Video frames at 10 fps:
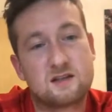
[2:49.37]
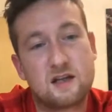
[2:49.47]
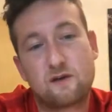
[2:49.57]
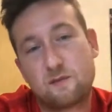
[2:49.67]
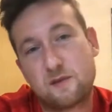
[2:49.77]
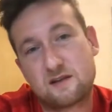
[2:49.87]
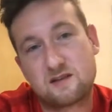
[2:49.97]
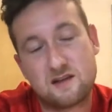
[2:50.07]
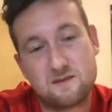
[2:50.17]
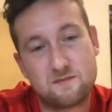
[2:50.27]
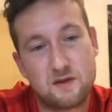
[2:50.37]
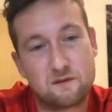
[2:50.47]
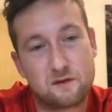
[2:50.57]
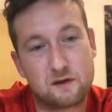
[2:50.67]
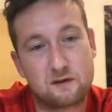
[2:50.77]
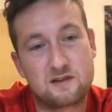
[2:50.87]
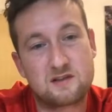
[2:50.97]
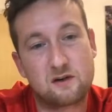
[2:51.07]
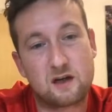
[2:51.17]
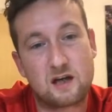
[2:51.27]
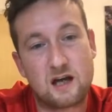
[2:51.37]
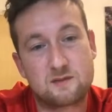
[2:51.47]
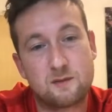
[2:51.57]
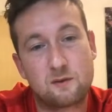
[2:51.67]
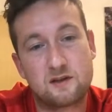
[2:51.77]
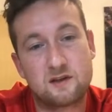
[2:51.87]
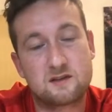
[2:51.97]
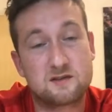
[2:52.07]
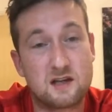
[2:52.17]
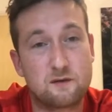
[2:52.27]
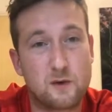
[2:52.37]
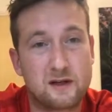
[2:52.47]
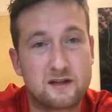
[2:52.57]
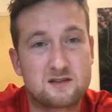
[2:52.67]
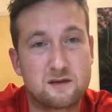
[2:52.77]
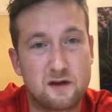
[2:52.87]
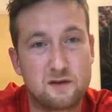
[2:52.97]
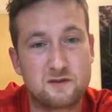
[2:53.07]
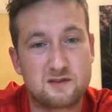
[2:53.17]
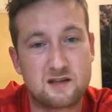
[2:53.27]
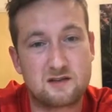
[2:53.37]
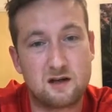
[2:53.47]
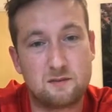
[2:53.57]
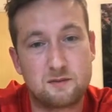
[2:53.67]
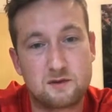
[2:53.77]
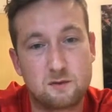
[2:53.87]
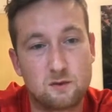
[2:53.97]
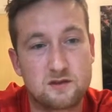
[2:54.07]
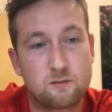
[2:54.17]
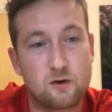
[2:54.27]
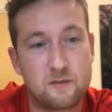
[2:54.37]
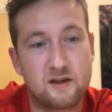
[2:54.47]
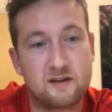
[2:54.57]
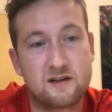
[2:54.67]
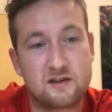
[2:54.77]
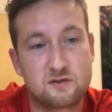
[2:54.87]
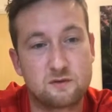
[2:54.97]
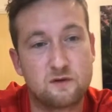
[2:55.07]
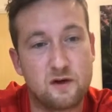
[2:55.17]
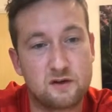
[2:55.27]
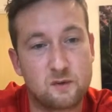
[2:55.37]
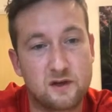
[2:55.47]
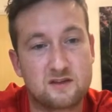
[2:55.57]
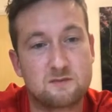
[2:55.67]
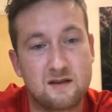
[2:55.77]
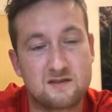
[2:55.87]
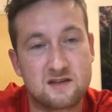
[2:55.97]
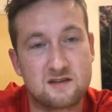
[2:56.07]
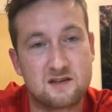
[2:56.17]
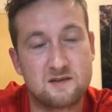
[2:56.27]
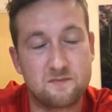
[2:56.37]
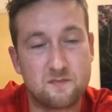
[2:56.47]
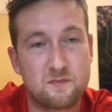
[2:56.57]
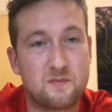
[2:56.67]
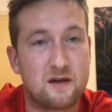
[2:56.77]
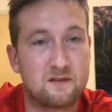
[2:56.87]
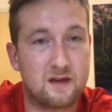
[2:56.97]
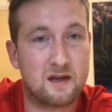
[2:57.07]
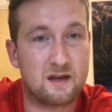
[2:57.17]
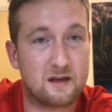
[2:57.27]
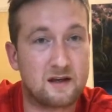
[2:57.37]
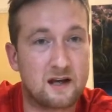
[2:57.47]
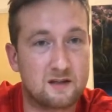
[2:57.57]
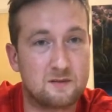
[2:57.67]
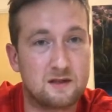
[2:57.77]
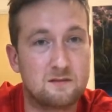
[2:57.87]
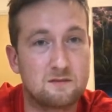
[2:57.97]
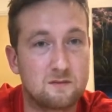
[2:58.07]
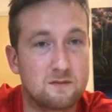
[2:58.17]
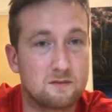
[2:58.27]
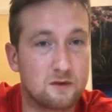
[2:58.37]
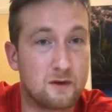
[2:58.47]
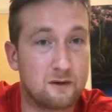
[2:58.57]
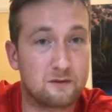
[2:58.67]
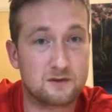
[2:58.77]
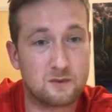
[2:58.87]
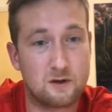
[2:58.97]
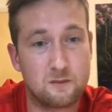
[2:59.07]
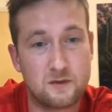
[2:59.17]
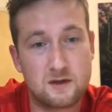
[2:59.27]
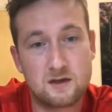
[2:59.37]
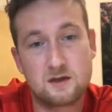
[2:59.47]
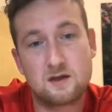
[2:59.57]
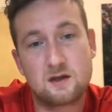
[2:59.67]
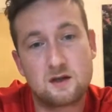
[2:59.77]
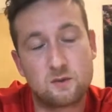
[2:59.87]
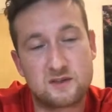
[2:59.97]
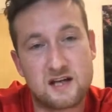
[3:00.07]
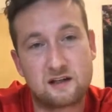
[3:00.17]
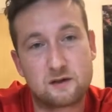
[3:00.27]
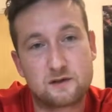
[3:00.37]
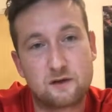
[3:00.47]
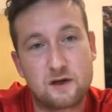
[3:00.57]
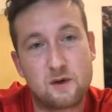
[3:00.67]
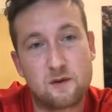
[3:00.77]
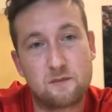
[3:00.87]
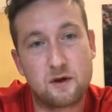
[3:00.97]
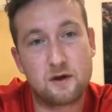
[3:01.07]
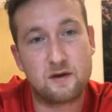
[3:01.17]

His lethal ability in front of the target catapulted Steve Wigley's development setup towards the Premier League National Final against Man City at their academy ground as well. We sadly lost 3-1,